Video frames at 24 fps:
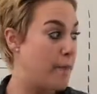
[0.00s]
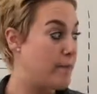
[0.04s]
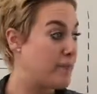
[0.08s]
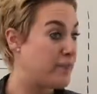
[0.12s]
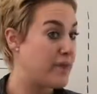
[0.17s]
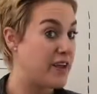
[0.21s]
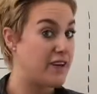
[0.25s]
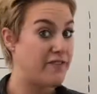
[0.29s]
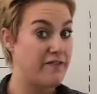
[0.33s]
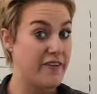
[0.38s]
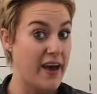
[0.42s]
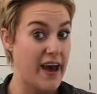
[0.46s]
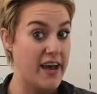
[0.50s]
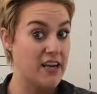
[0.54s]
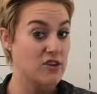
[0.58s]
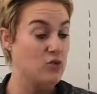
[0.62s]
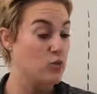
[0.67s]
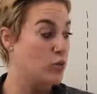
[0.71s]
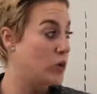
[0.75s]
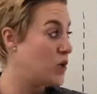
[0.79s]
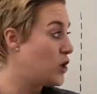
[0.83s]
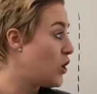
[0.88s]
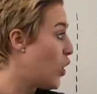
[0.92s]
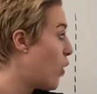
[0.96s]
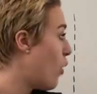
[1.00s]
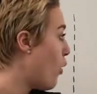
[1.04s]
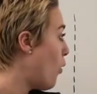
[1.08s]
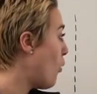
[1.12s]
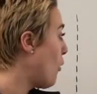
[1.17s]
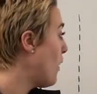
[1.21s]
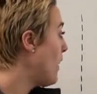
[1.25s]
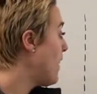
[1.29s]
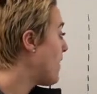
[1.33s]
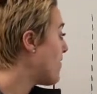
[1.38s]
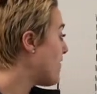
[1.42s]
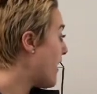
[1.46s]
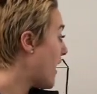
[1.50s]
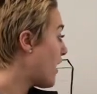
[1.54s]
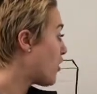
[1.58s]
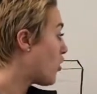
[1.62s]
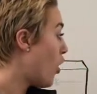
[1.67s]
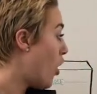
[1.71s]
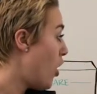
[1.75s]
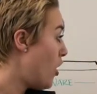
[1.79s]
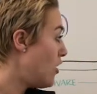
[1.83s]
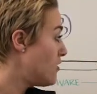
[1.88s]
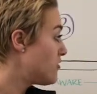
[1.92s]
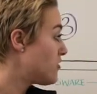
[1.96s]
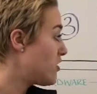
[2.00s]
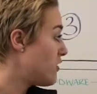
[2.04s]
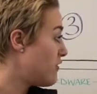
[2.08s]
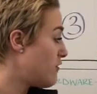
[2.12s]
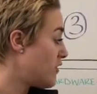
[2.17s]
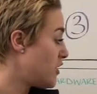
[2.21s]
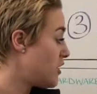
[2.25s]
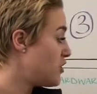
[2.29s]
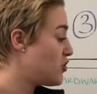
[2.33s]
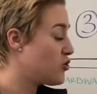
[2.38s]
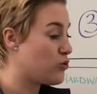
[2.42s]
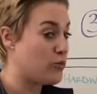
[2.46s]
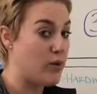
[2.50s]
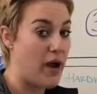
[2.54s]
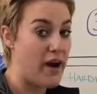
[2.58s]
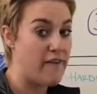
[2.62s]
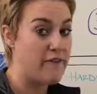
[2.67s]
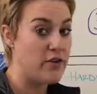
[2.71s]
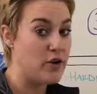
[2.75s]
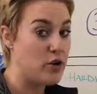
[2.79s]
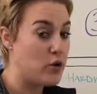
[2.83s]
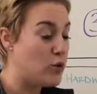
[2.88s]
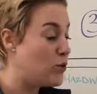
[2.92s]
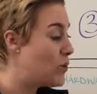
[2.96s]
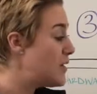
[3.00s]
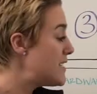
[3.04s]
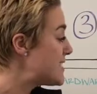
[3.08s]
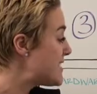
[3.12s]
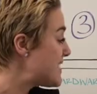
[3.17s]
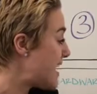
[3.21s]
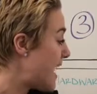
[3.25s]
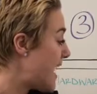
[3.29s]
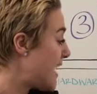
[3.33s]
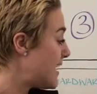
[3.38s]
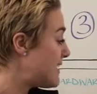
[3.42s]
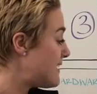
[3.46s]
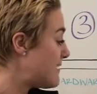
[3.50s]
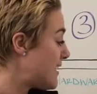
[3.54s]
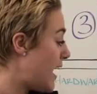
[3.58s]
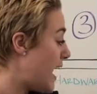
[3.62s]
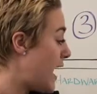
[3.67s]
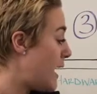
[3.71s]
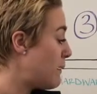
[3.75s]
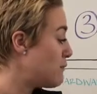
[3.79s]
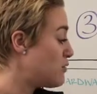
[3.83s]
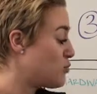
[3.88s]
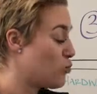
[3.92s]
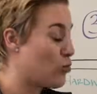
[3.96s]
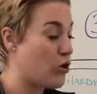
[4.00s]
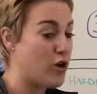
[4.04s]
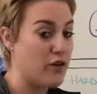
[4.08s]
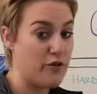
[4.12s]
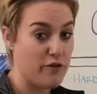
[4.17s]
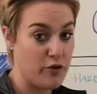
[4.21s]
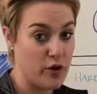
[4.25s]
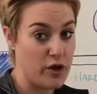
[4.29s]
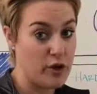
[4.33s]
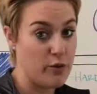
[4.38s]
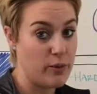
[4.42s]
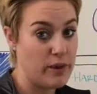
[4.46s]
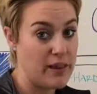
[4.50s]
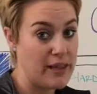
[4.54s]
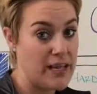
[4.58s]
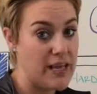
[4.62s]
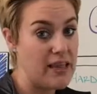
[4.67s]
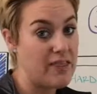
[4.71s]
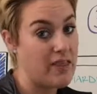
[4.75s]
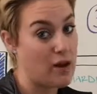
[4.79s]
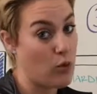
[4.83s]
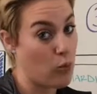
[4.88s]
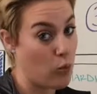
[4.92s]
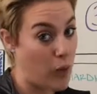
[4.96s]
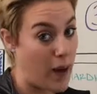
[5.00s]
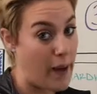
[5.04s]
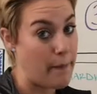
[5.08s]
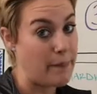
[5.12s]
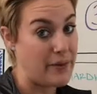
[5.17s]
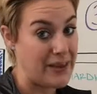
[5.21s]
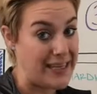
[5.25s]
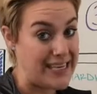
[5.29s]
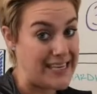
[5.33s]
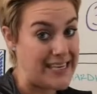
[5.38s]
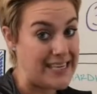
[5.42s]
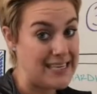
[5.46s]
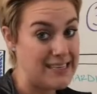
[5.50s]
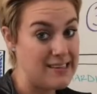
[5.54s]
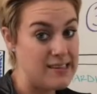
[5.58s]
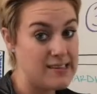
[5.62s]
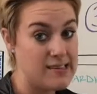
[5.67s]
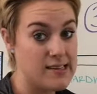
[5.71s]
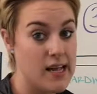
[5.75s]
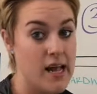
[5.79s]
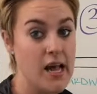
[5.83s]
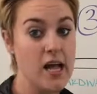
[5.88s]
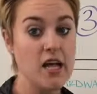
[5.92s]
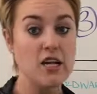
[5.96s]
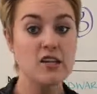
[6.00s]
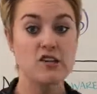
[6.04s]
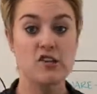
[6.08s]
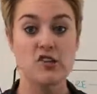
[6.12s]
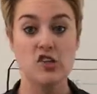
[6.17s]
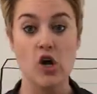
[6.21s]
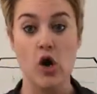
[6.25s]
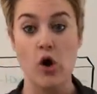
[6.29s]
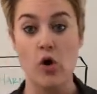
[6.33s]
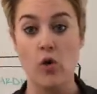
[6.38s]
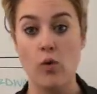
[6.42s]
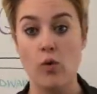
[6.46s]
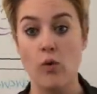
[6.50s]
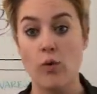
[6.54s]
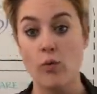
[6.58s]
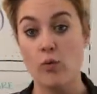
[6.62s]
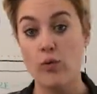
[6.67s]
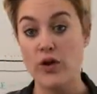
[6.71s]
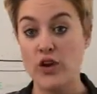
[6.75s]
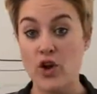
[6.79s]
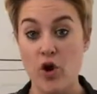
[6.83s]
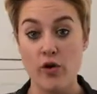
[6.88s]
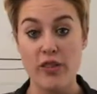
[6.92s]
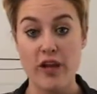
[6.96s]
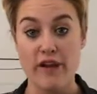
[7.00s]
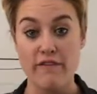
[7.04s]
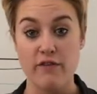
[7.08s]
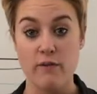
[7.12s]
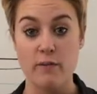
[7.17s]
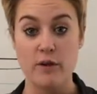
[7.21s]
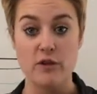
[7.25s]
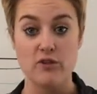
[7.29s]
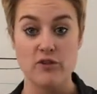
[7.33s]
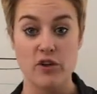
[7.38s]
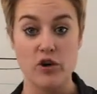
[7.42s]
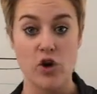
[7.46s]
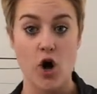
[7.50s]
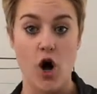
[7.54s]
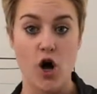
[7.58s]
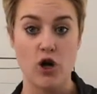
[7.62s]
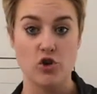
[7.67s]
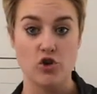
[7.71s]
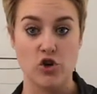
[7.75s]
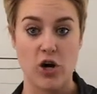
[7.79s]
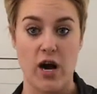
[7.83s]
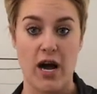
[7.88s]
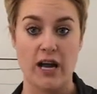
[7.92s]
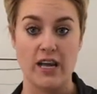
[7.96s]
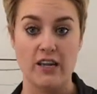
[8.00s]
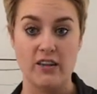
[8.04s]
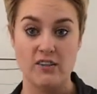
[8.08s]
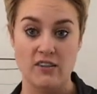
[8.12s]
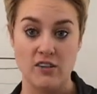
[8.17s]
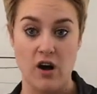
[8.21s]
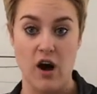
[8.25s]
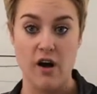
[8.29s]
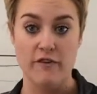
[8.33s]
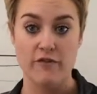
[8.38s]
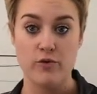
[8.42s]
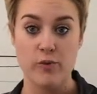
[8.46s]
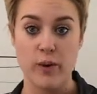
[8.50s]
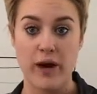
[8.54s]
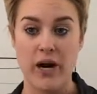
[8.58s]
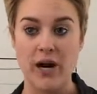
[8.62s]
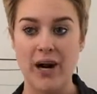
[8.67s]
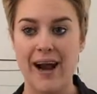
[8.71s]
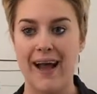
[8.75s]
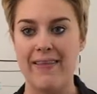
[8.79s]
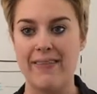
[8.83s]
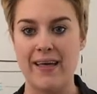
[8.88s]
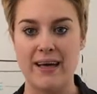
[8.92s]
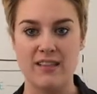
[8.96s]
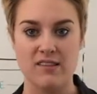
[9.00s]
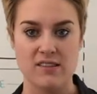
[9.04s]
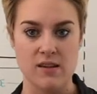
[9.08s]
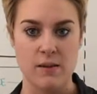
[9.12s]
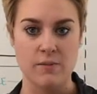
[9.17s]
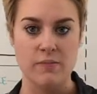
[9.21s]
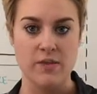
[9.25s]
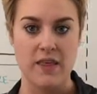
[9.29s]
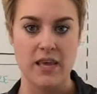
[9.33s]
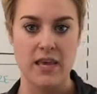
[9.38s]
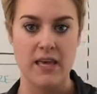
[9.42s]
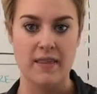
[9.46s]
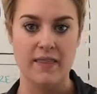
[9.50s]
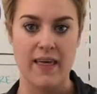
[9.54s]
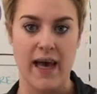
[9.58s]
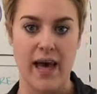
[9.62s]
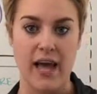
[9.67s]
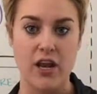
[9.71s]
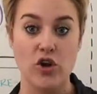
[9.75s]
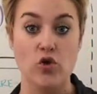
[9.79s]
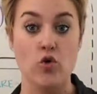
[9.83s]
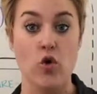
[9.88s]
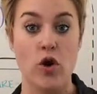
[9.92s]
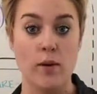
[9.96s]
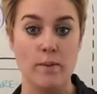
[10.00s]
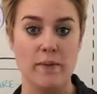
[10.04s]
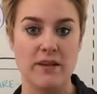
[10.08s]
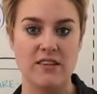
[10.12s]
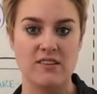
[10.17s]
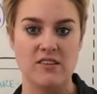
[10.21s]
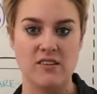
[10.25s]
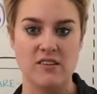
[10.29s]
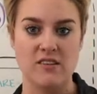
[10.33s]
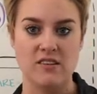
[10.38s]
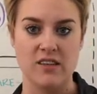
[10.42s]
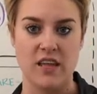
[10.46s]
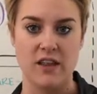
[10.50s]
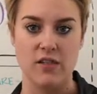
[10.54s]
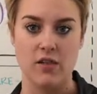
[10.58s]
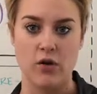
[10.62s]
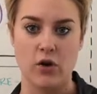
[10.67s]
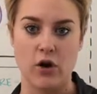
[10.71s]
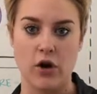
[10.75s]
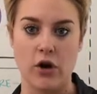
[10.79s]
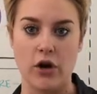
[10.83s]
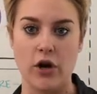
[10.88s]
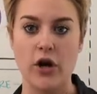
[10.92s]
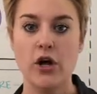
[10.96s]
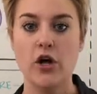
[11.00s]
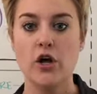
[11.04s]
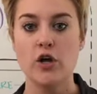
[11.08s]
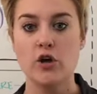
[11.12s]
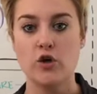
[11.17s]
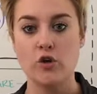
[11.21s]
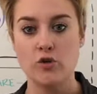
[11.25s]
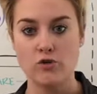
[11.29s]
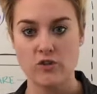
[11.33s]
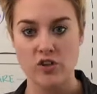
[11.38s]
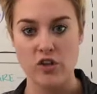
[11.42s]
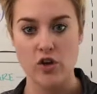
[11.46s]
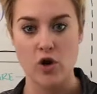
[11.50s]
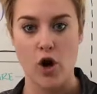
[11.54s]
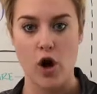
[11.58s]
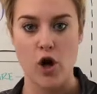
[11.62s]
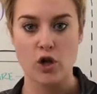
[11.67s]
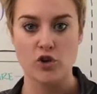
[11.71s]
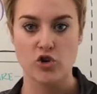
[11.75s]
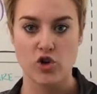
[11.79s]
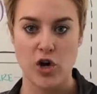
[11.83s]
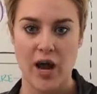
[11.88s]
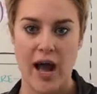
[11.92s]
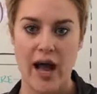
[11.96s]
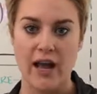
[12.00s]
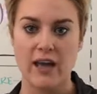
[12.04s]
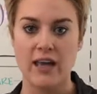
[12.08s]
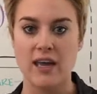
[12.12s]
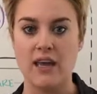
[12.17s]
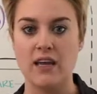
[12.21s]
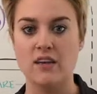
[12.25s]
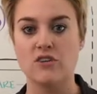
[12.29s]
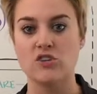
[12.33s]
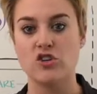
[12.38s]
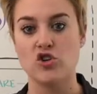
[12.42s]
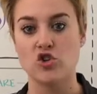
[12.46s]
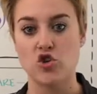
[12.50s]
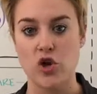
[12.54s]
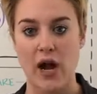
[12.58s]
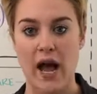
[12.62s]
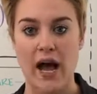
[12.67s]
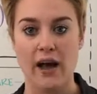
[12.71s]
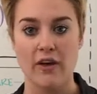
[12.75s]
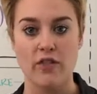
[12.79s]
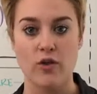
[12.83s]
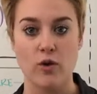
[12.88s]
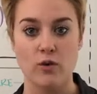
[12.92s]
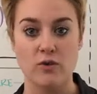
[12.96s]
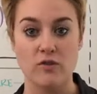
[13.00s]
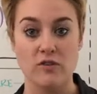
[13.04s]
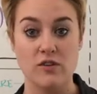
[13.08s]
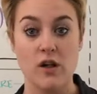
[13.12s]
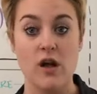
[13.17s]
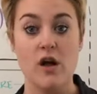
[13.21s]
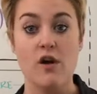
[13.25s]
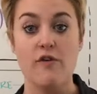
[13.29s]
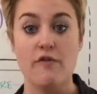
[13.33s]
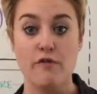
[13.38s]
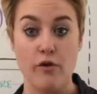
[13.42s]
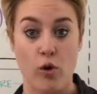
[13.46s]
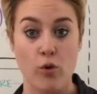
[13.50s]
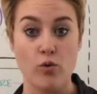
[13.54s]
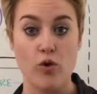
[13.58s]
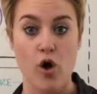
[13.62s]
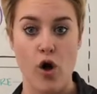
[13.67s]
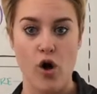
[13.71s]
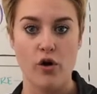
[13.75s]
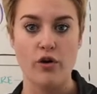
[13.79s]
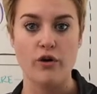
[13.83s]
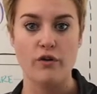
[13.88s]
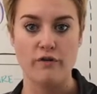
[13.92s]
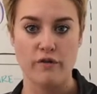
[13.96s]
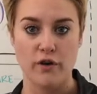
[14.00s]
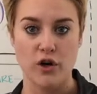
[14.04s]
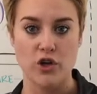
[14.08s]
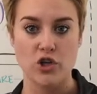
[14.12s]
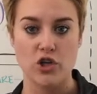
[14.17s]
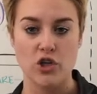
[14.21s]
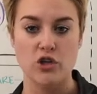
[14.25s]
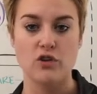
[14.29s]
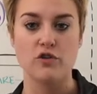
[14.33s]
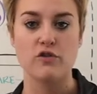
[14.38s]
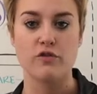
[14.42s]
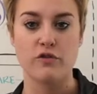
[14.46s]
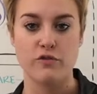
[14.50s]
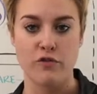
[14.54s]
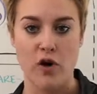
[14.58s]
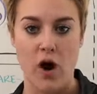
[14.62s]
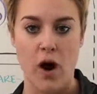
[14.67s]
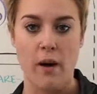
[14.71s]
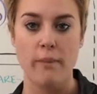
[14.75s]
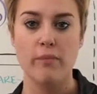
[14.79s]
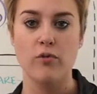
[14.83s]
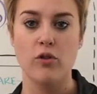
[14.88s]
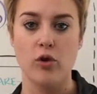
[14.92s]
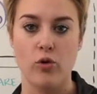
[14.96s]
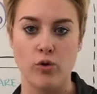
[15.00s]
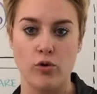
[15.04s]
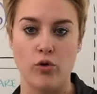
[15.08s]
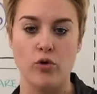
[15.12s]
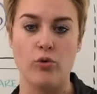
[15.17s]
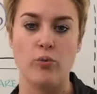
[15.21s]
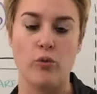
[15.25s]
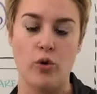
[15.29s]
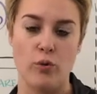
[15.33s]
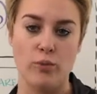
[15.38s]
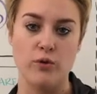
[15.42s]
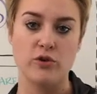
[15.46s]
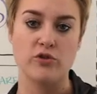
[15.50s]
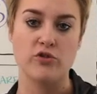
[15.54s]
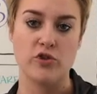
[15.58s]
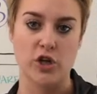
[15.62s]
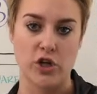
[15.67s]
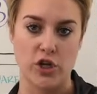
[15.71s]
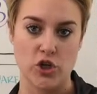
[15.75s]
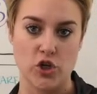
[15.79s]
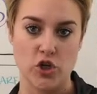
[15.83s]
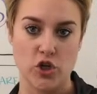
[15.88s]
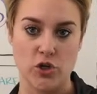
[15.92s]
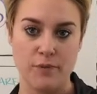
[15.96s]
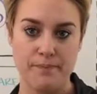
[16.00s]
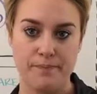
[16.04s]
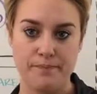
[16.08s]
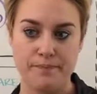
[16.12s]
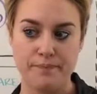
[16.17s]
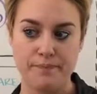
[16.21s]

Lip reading: In fact, we know that calls convert to revenue 10 times more frequently than web leads. So we know that from using call tracking software, and that's something that your business can learn using call tracking to track those phone call conversions from local mobile search.